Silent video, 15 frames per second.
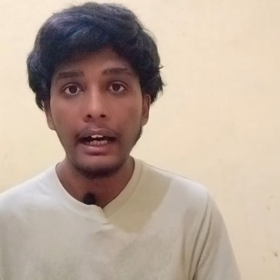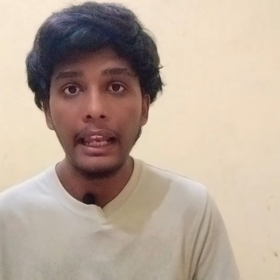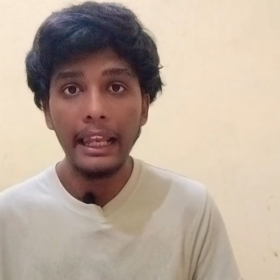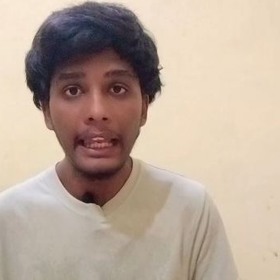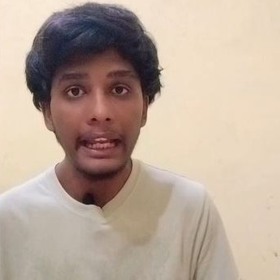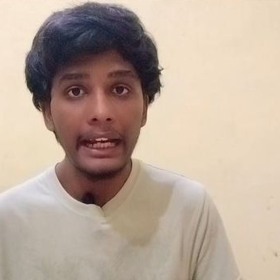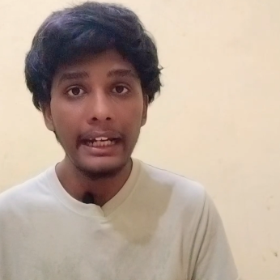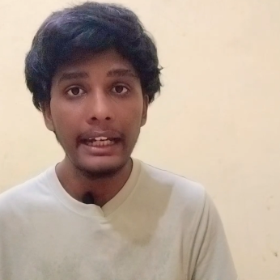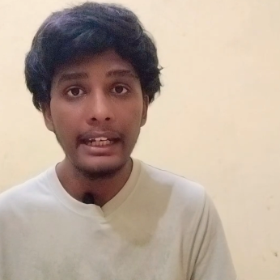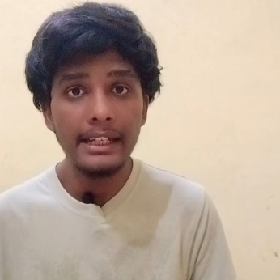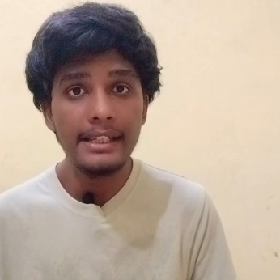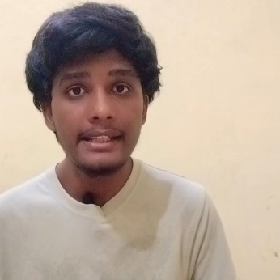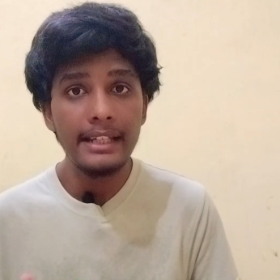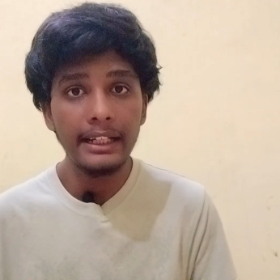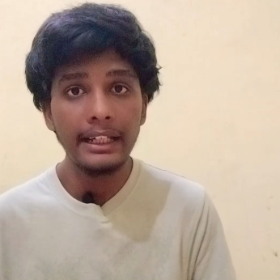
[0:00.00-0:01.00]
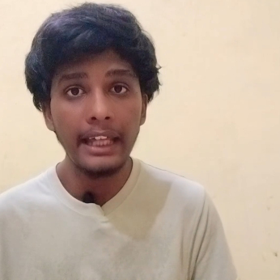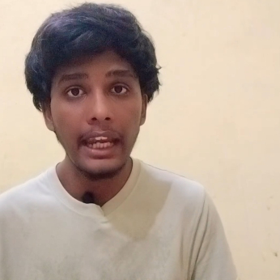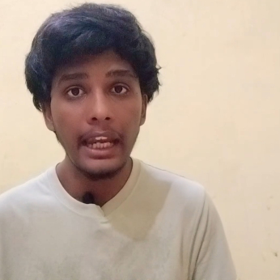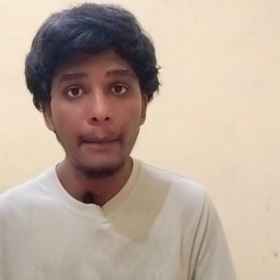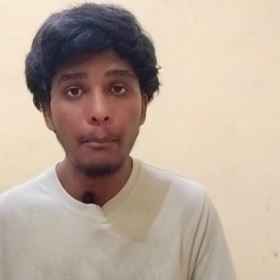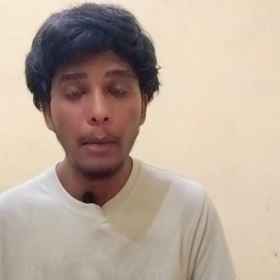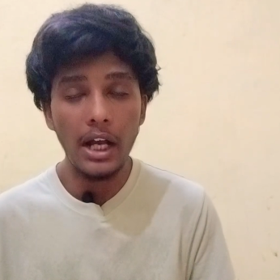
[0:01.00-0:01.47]
LinkedIn is the
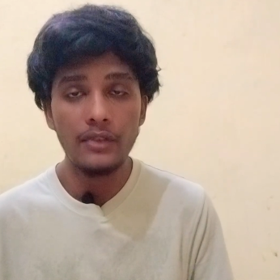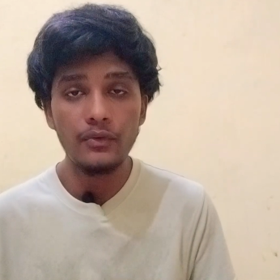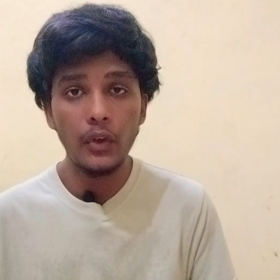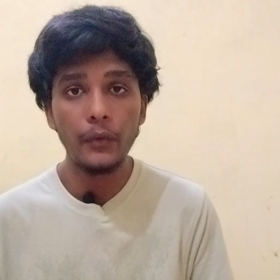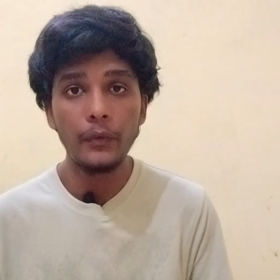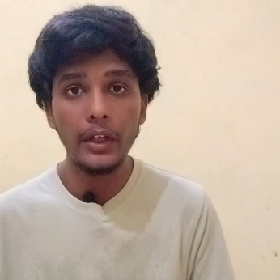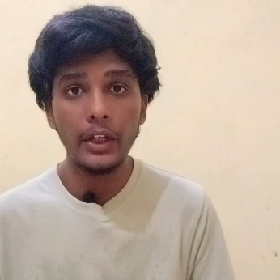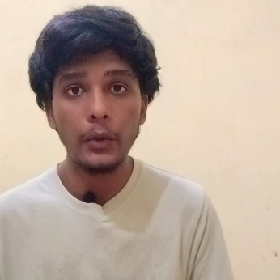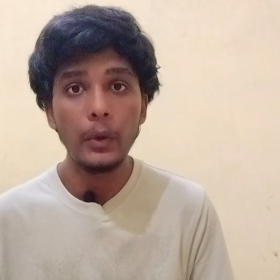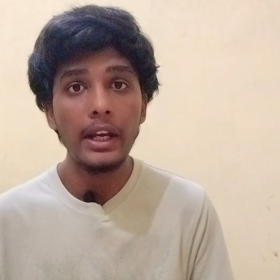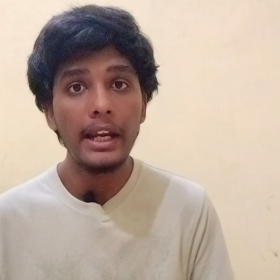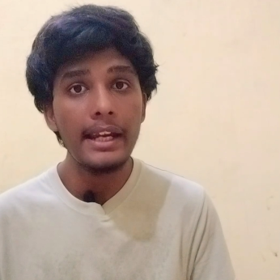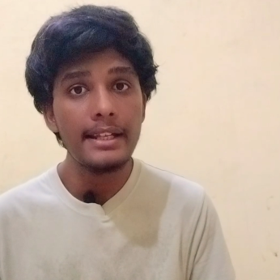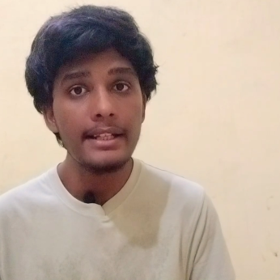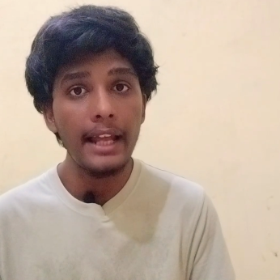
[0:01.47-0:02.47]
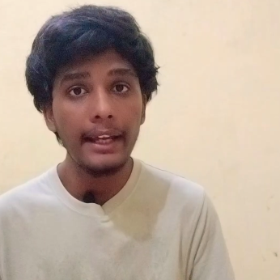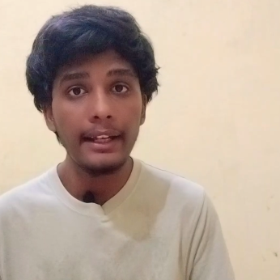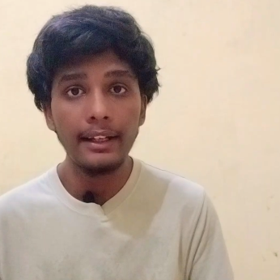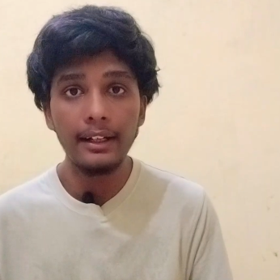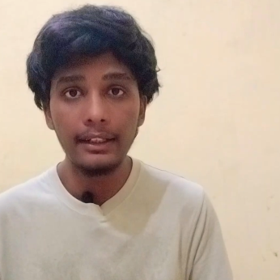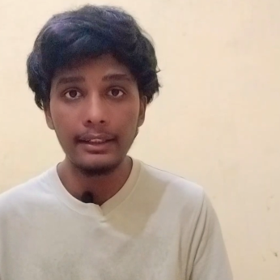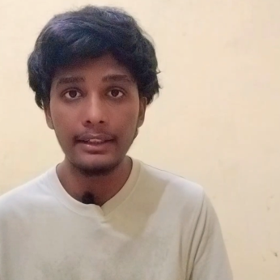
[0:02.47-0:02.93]
career password for you. It's like an
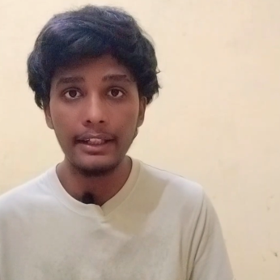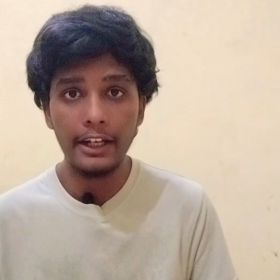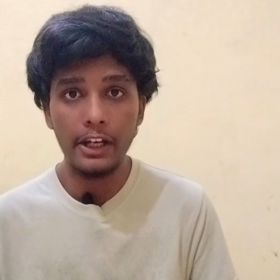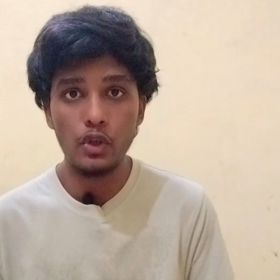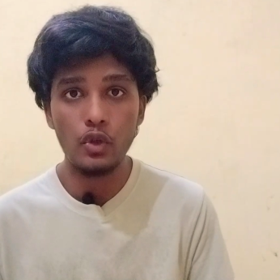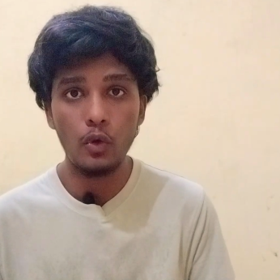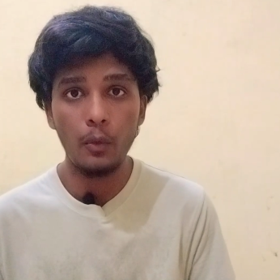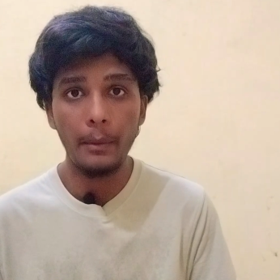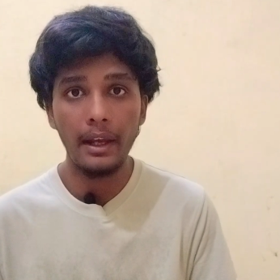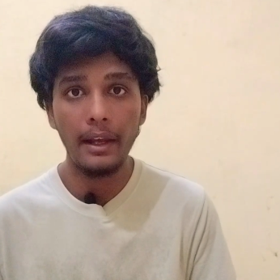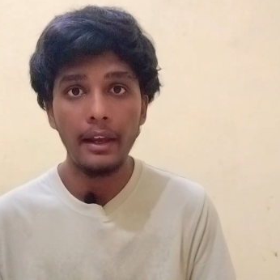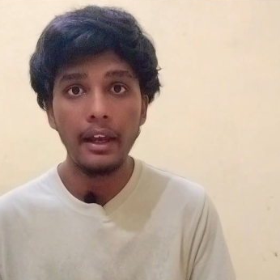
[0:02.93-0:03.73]
on the resume.